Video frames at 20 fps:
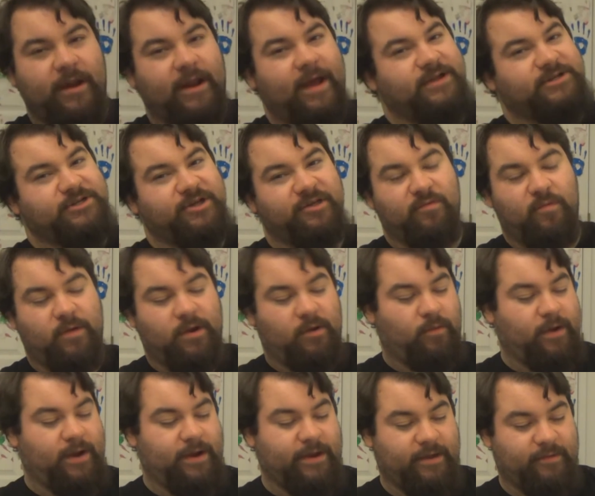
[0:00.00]
and I just want to
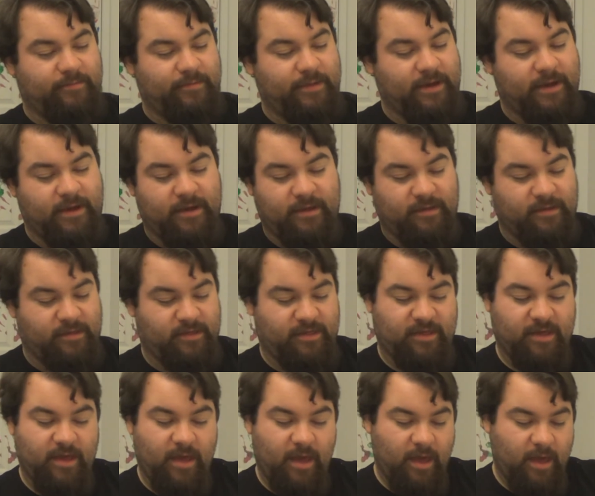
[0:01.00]
read it
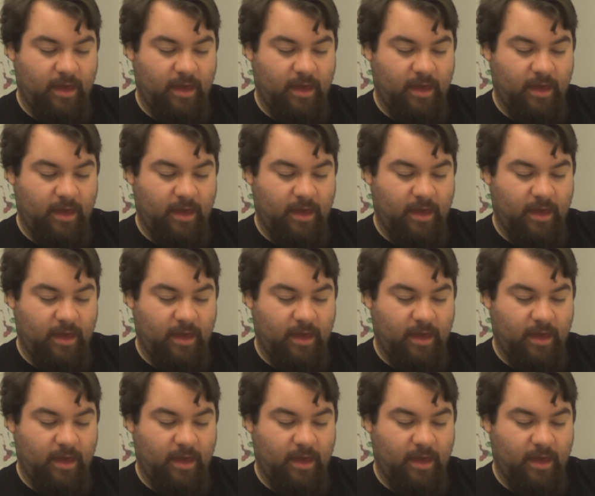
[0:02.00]
because